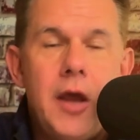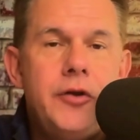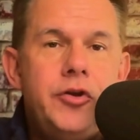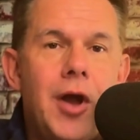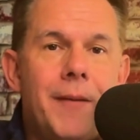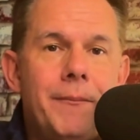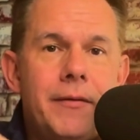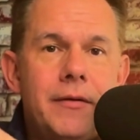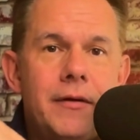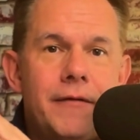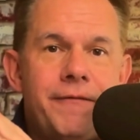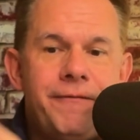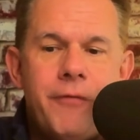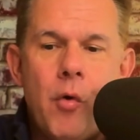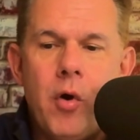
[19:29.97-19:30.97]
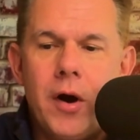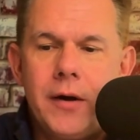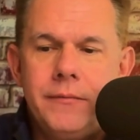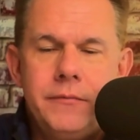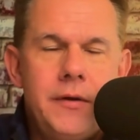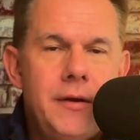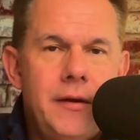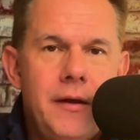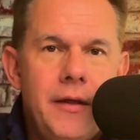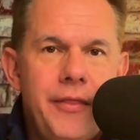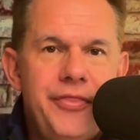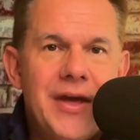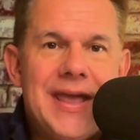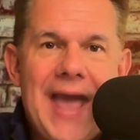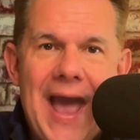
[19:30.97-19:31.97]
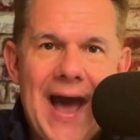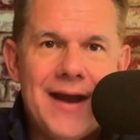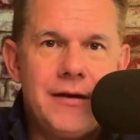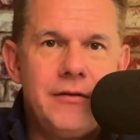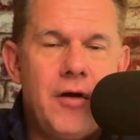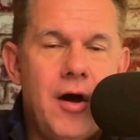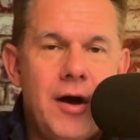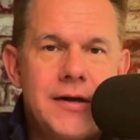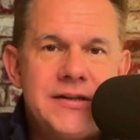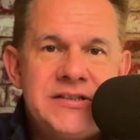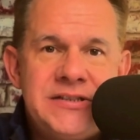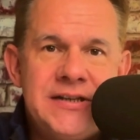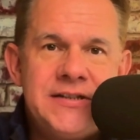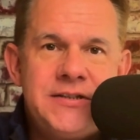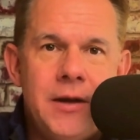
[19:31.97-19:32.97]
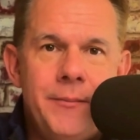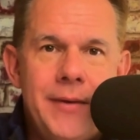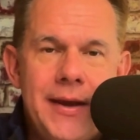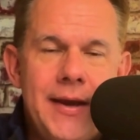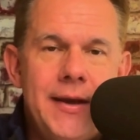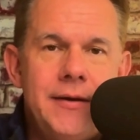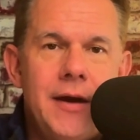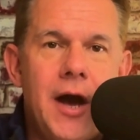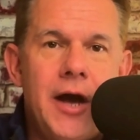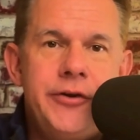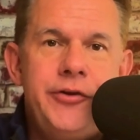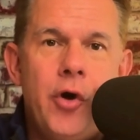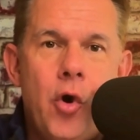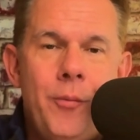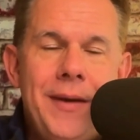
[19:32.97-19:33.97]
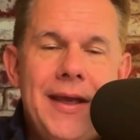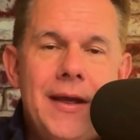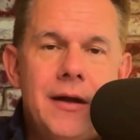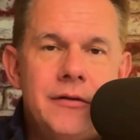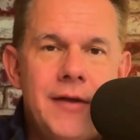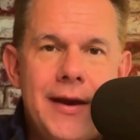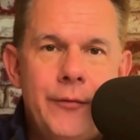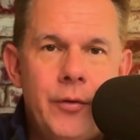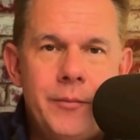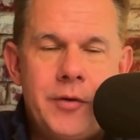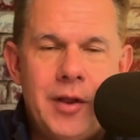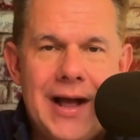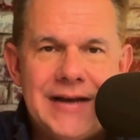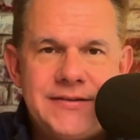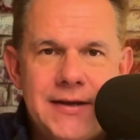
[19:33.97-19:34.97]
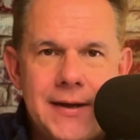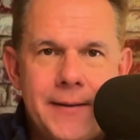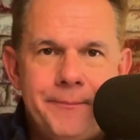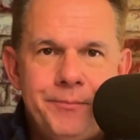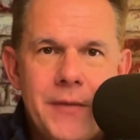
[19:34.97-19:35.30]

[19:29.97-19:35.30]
Number 4, the catalog system in Adobe Lightroom Classic.